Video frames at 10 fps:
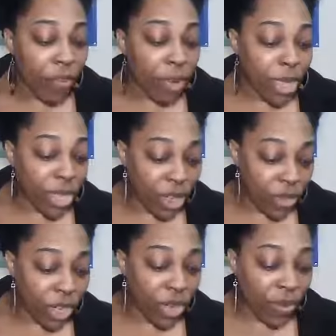from
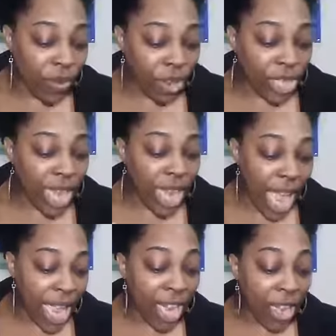Southern University
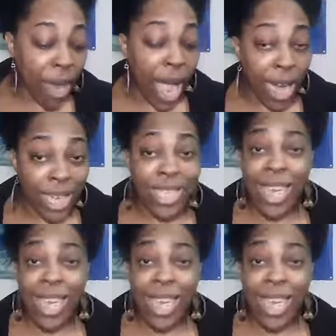A&M College.